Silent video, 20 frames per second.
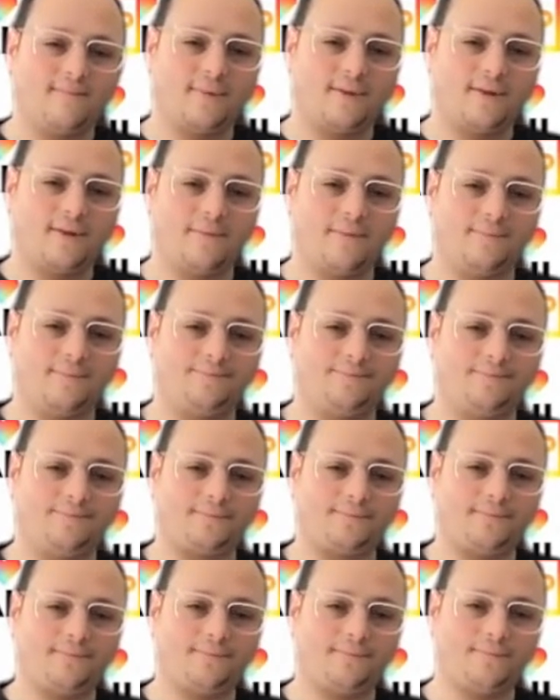
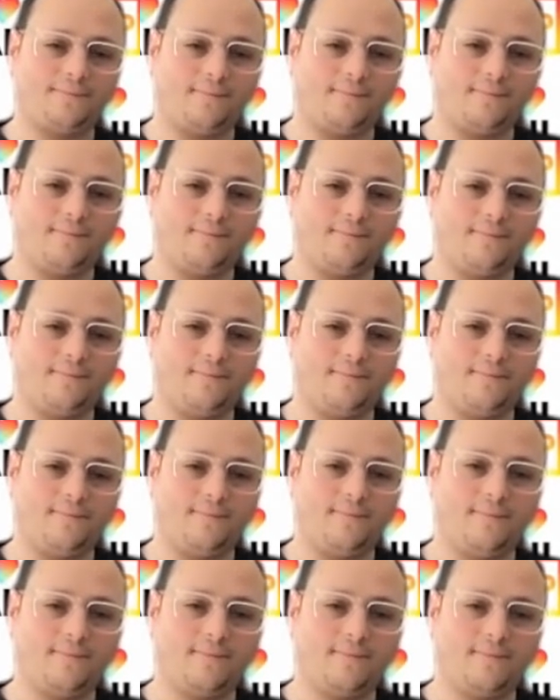
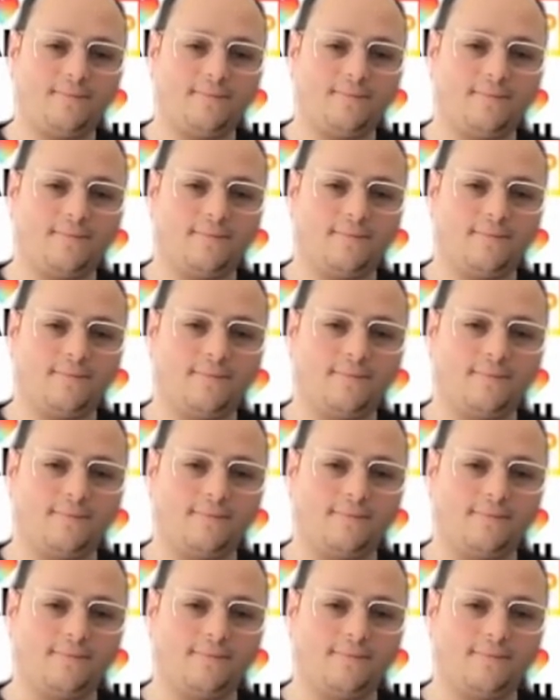
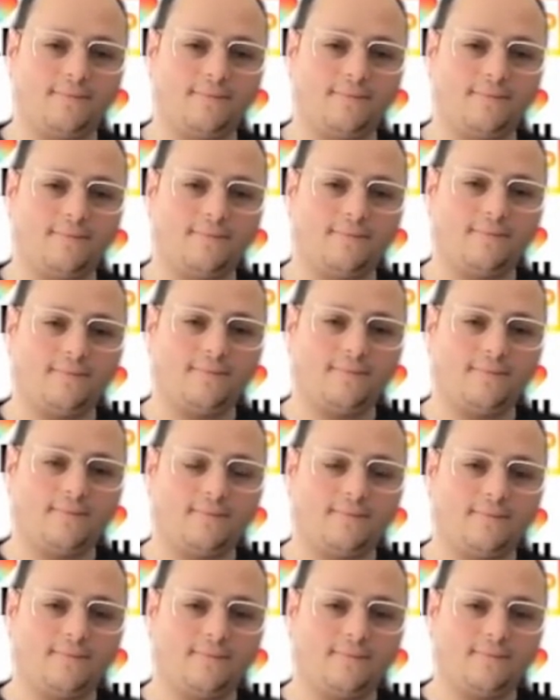
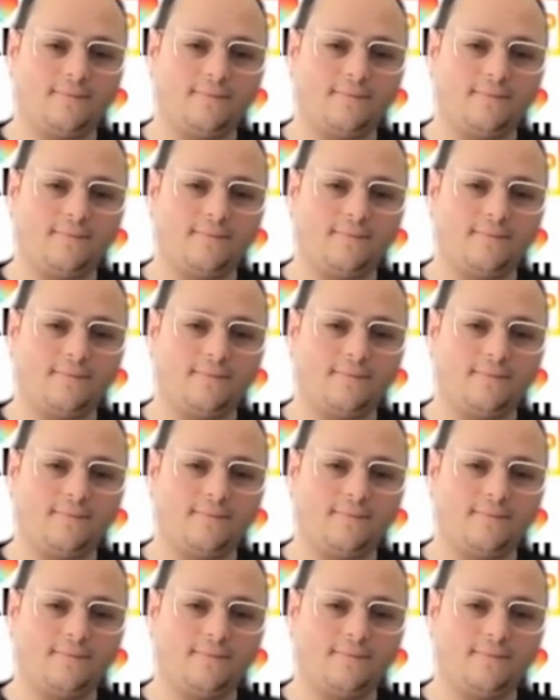(silent)